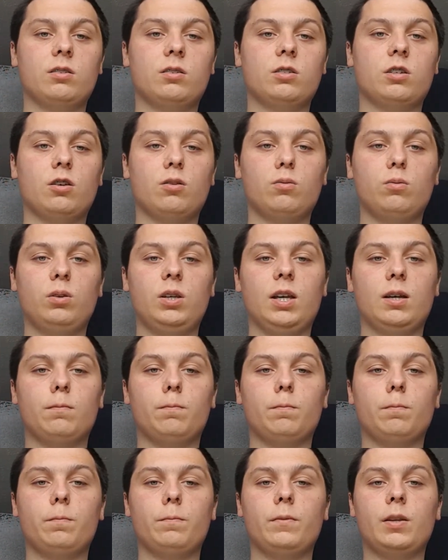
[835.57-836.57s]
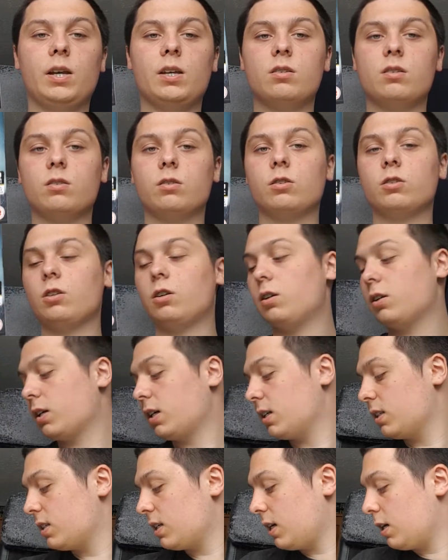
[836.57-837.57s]
So yeah, that is The Dark
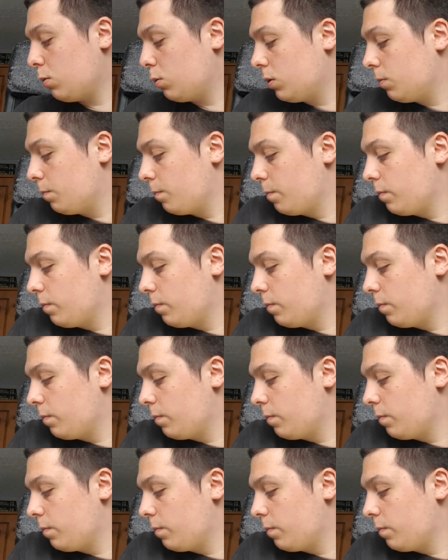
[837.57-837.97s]
Tower.